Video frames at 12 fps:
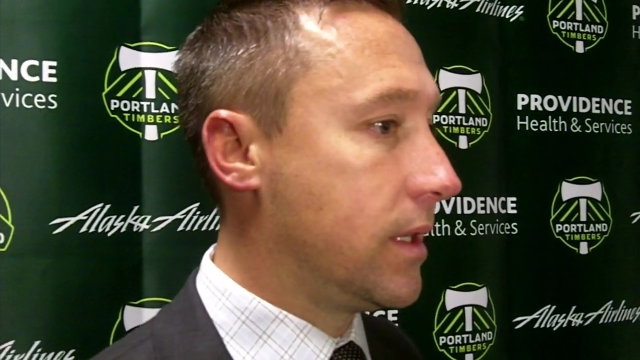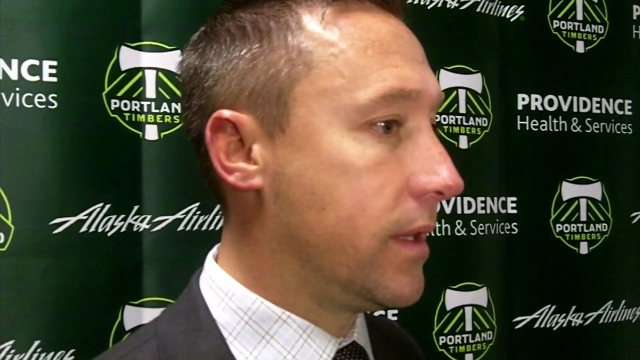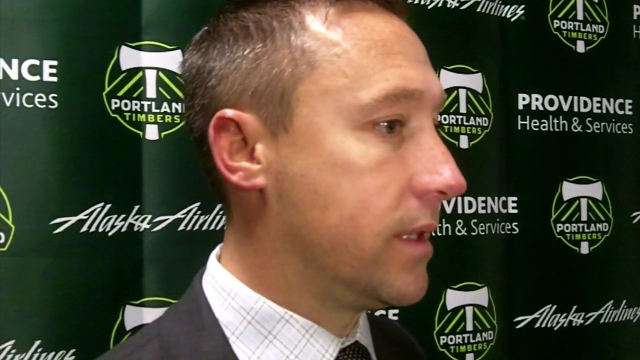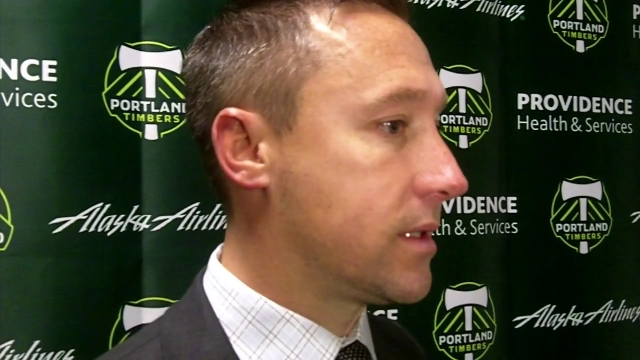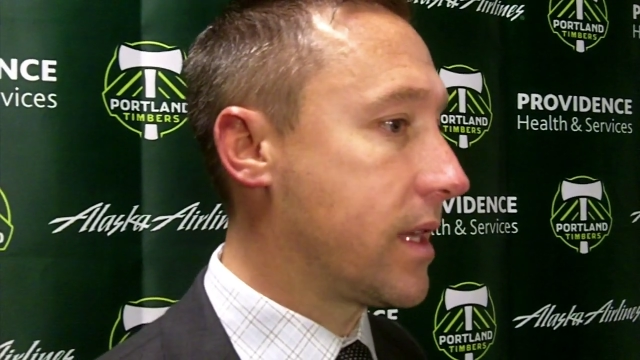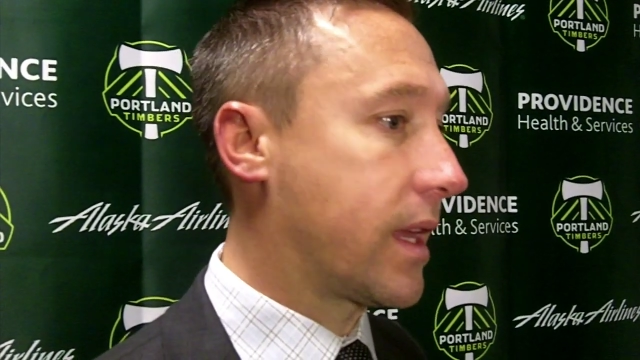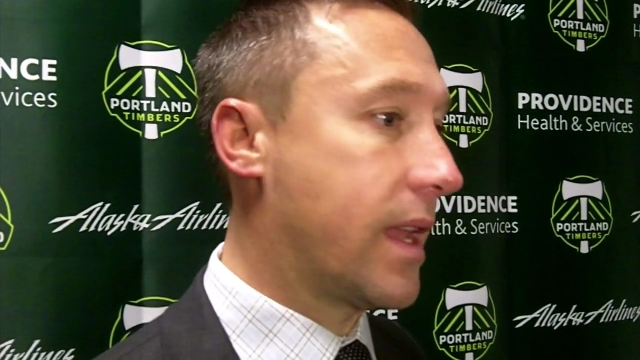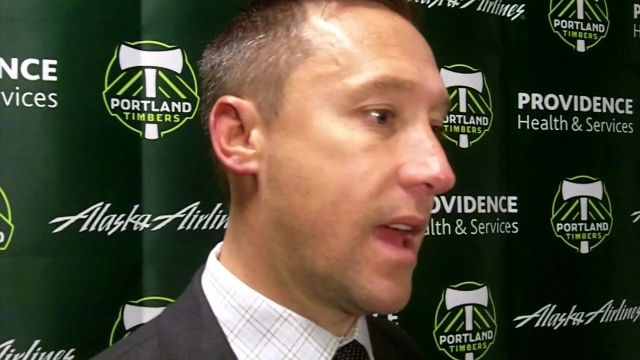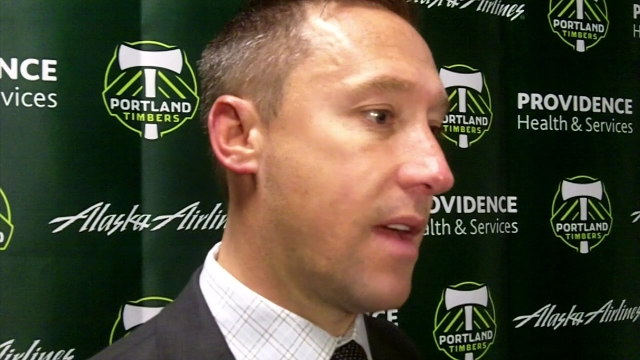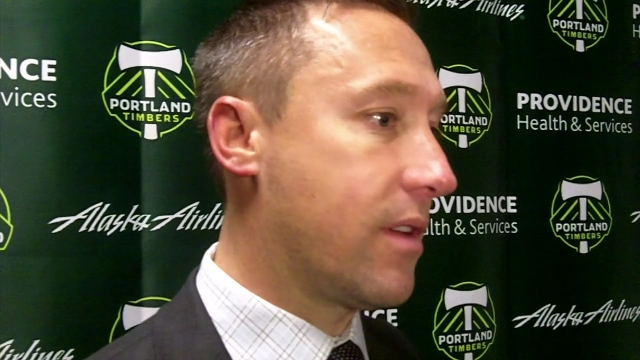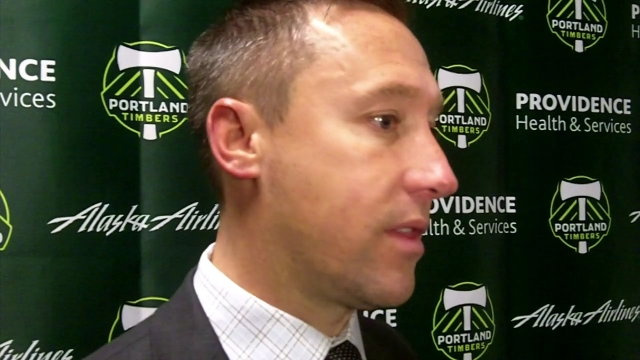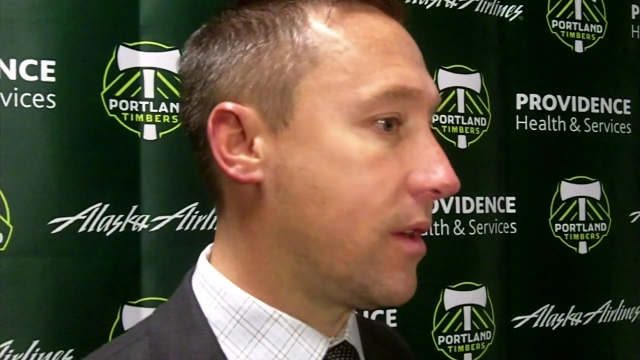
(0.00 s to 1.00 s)
And then second
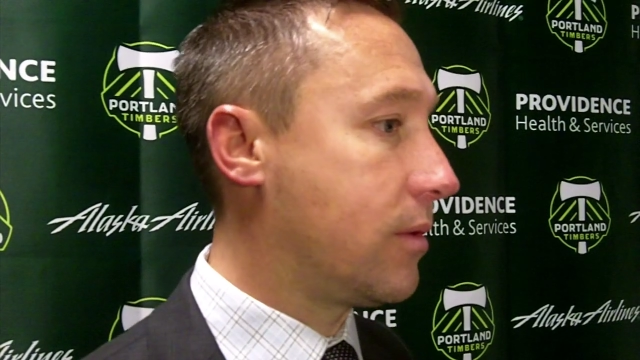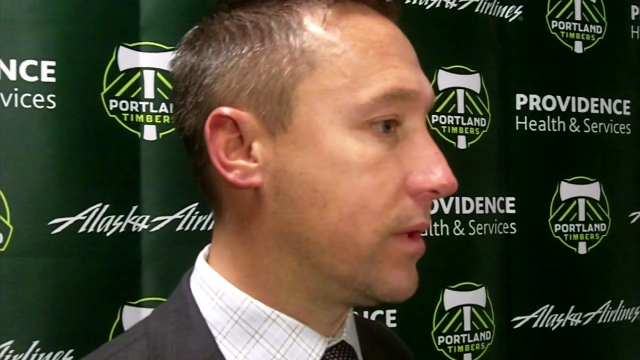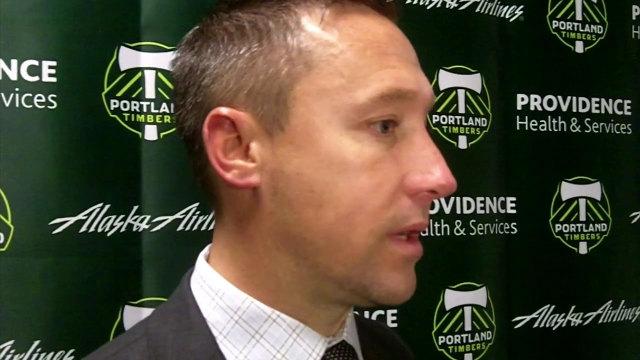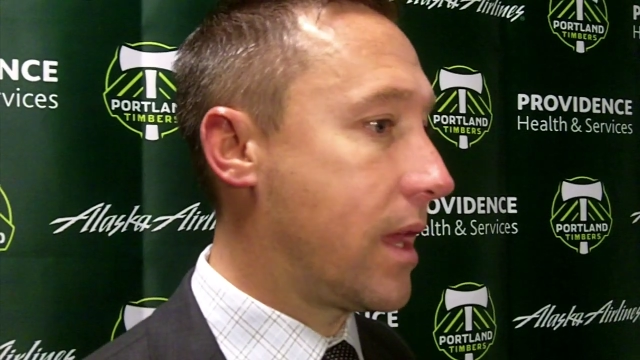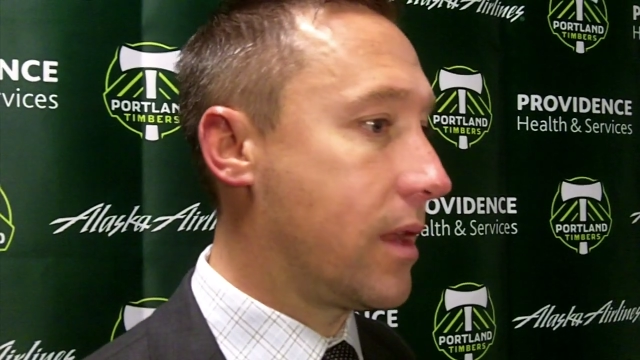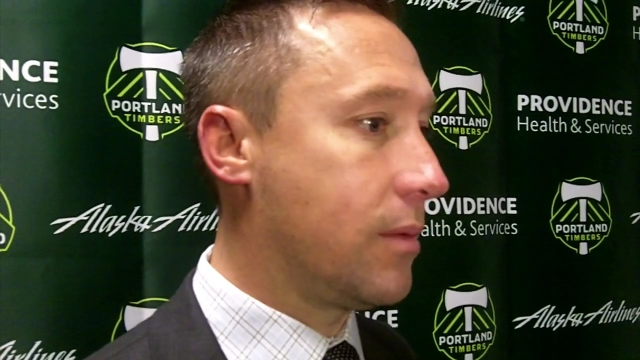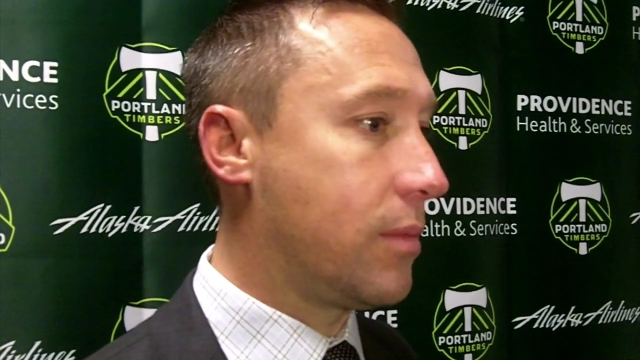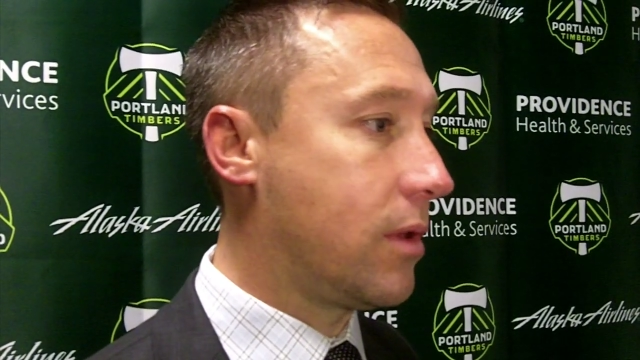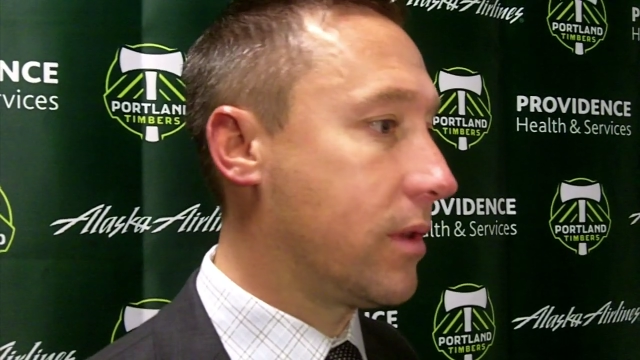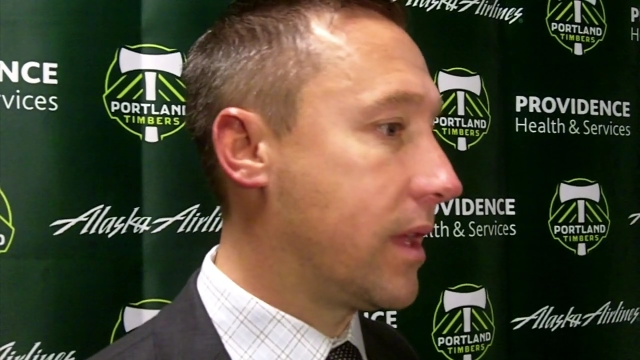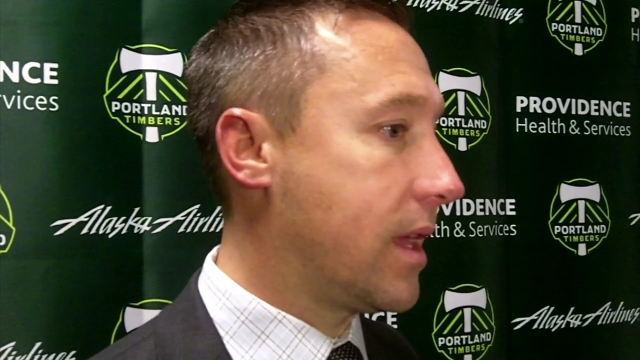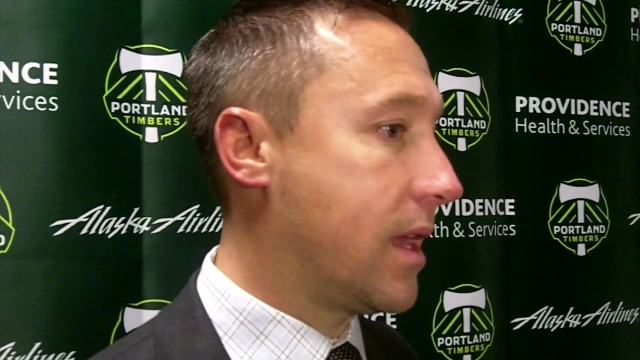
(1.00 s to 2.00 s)
half, I thought we got on the
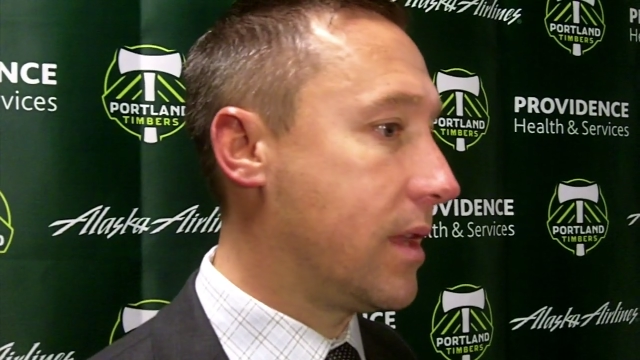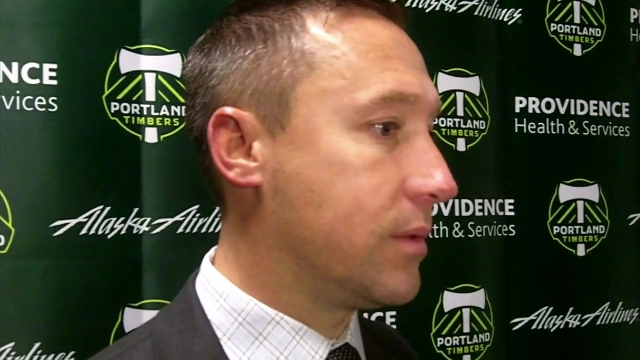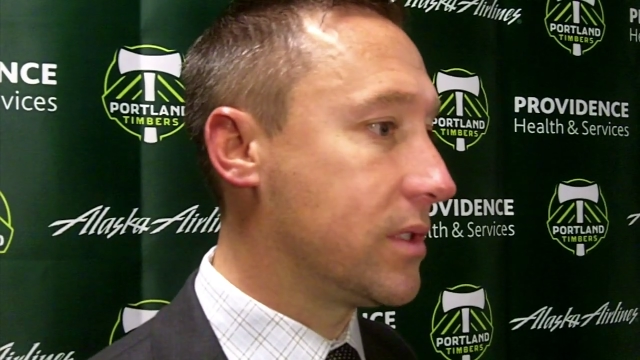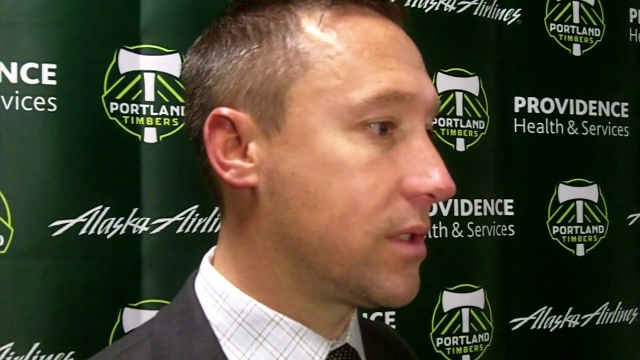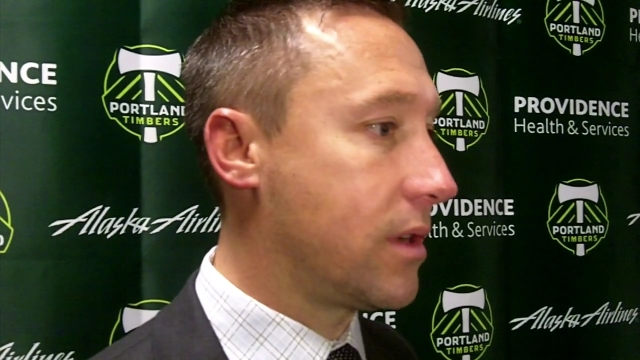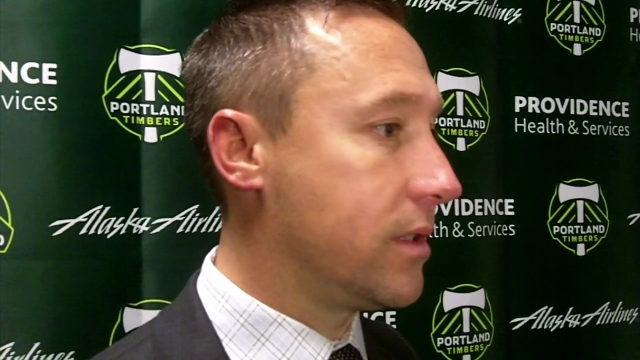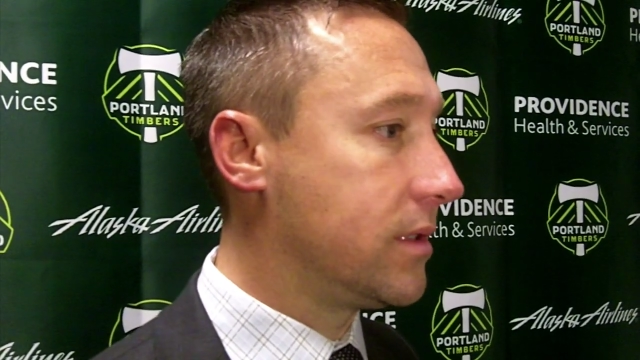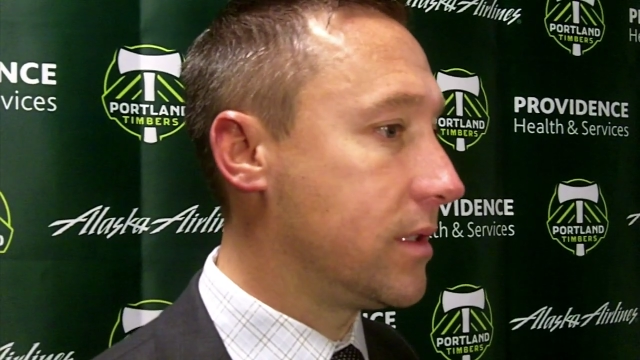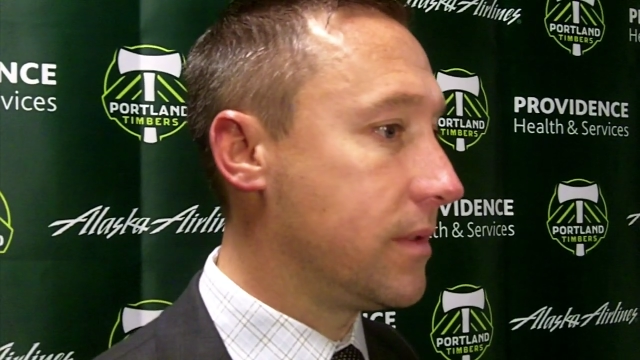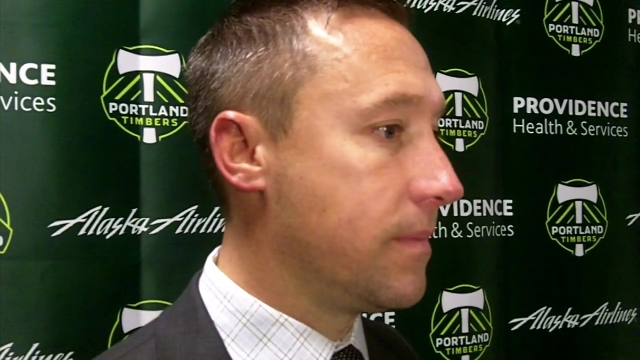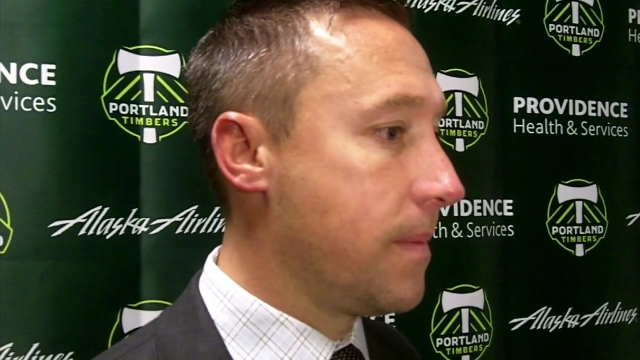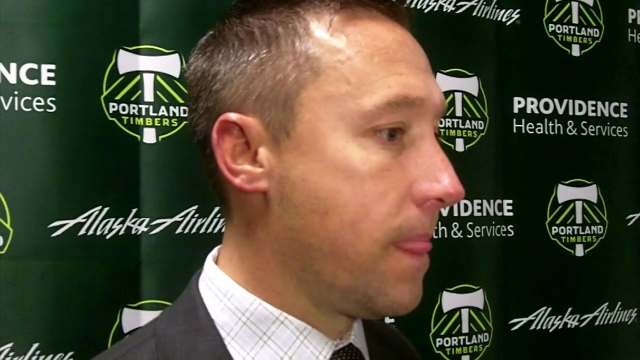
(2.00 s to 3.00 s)
ball again and we started to,